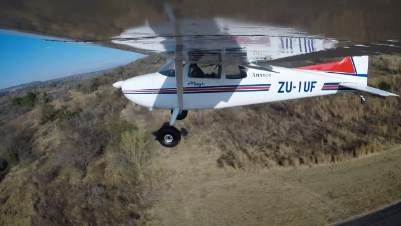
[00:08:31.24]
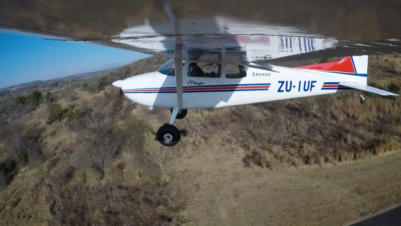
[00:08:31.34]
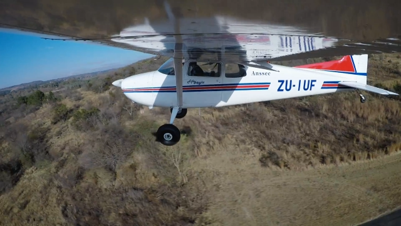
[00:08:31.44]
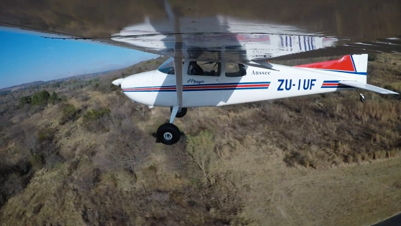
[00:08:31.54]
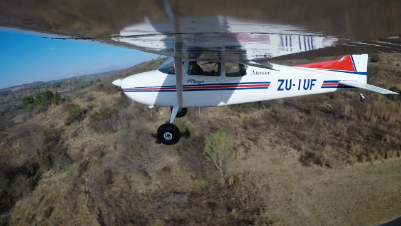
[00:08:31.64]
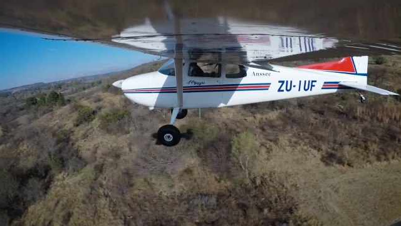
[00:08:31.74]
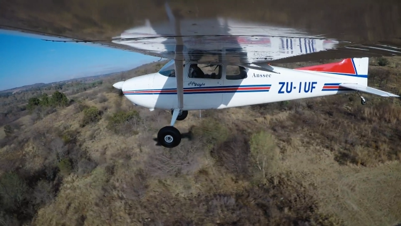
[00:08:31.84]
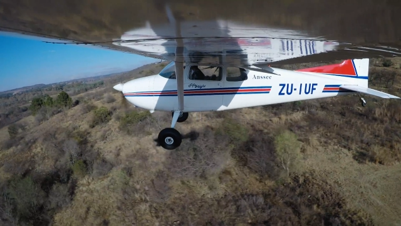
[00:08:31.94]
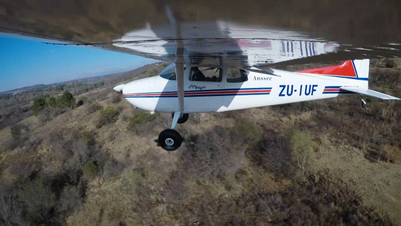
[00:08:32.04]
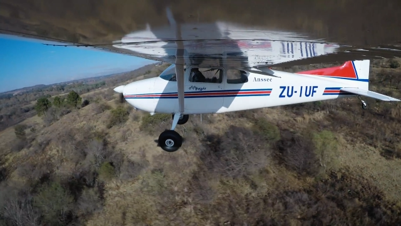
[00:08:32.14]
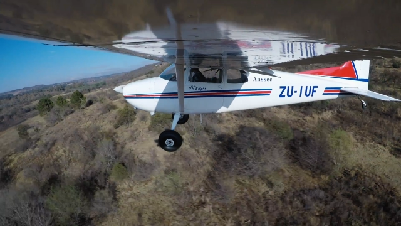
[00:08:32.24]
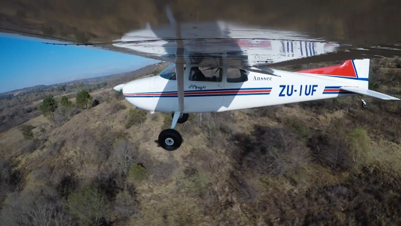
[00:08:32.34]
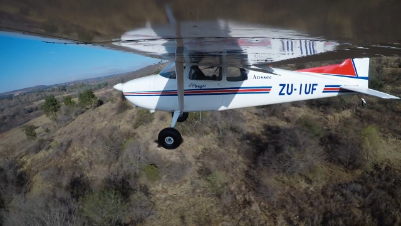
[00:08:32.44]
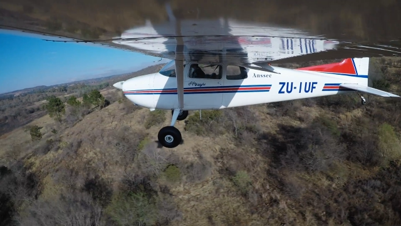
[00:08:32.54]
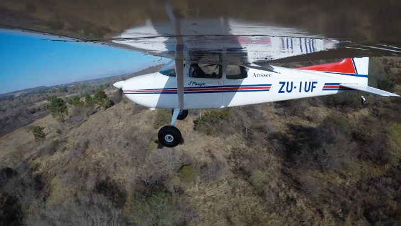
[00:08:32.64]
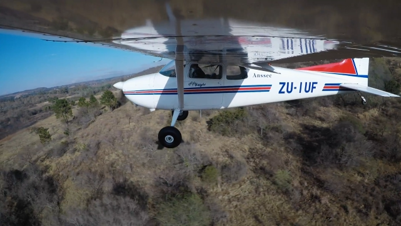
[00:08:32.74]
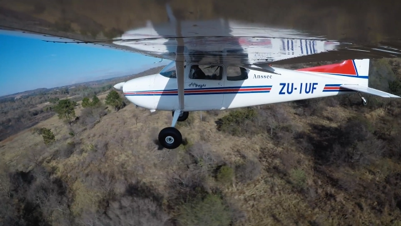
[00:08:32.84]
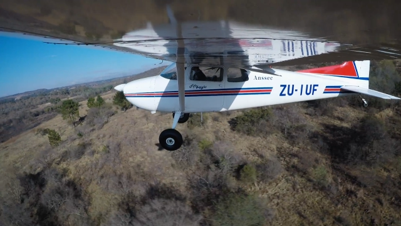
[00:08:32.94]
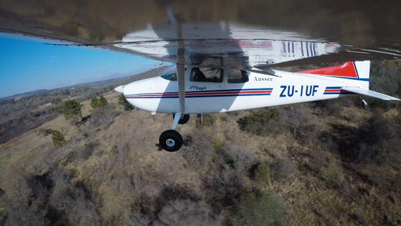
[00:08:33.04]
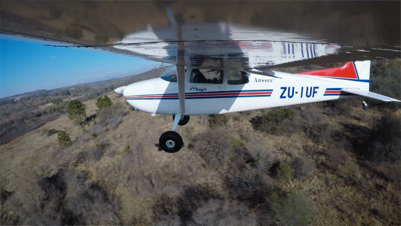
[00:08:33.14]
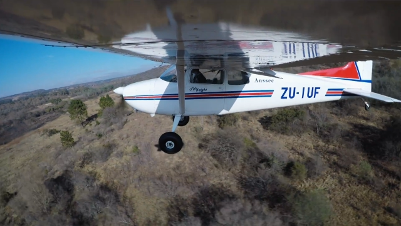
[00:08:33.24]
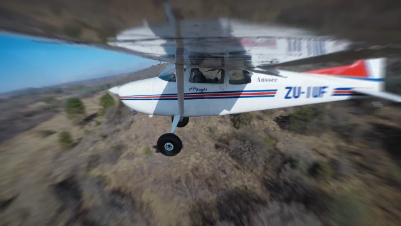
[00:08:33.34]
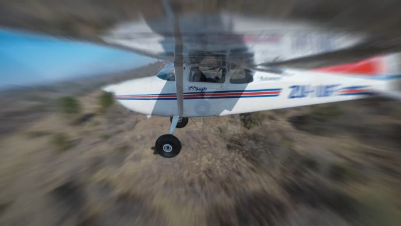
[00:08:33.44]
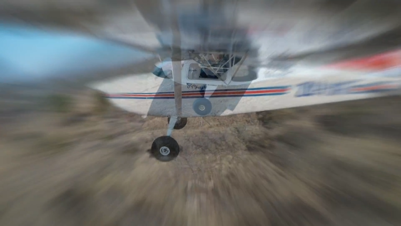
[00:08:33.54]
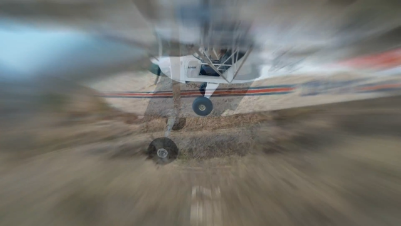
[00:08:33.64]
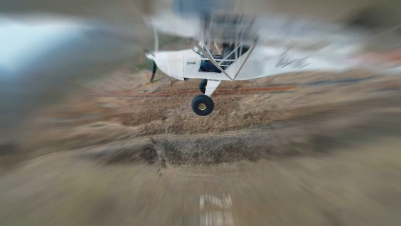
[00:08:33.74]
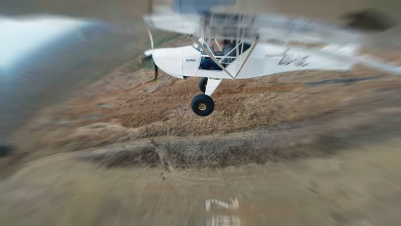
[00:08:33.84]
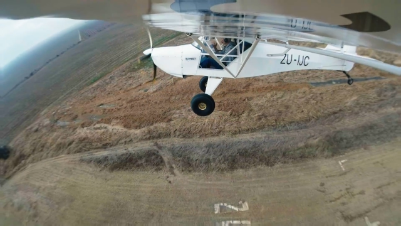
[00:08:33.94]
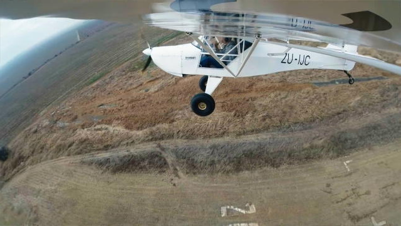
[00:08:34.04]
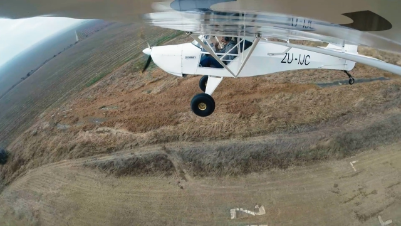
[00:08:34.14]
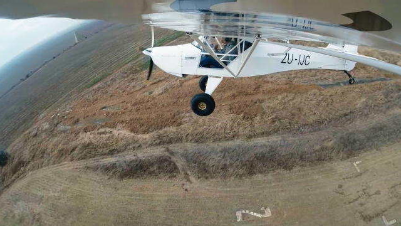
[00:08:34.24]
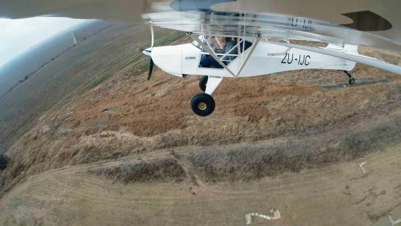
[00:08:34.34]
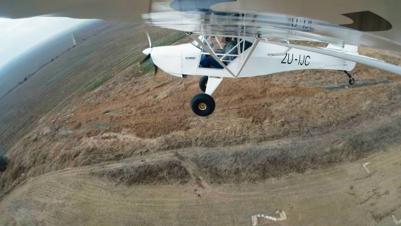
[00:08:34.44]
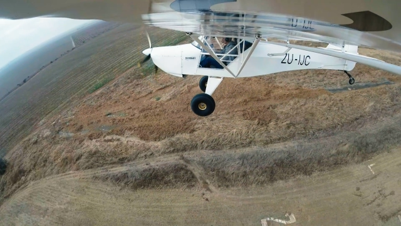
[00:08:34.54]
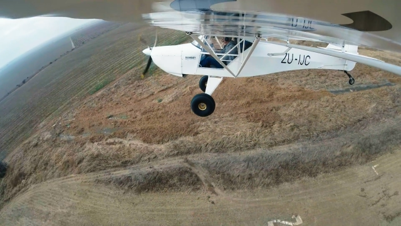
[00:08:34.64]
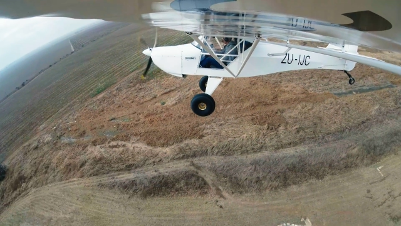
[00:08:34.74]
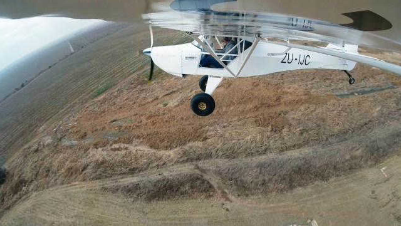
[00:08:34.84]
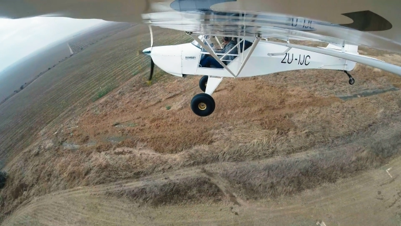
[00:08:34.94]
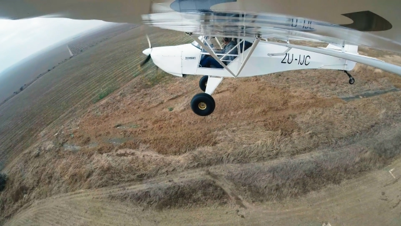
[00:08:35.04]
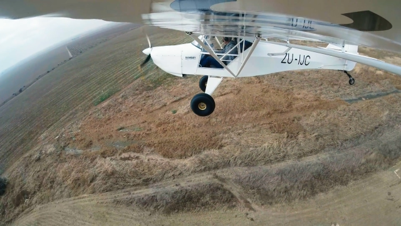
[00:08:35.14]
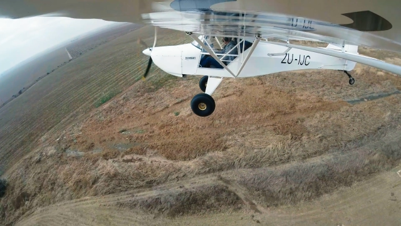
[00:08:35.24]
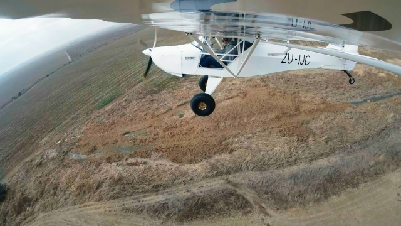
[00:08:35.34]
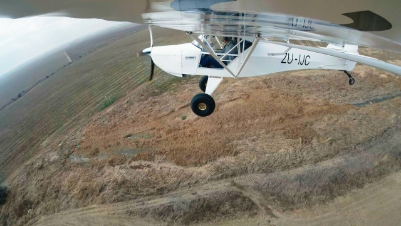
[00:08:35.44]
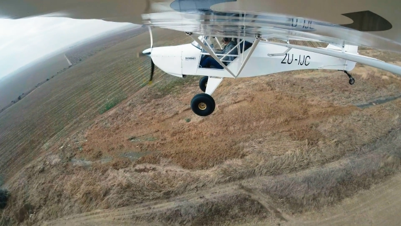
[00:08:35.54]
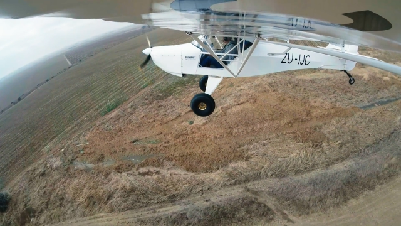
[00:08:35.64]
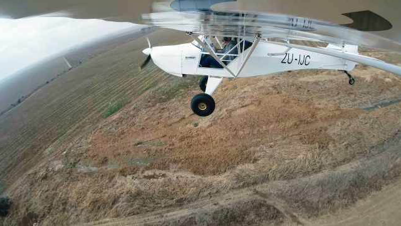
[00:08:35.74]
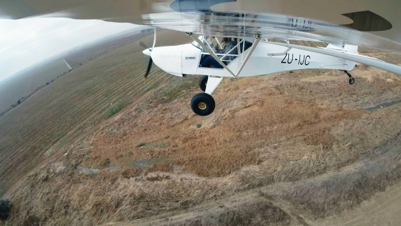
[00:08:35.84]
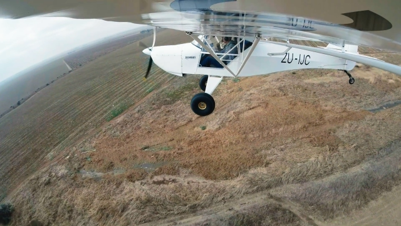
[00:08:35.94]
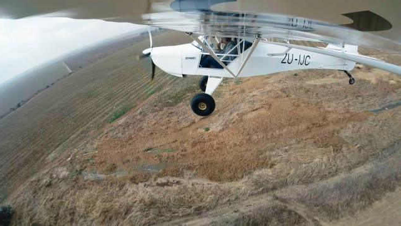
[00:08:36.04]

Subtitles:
No face is visible, so there are no lips to read.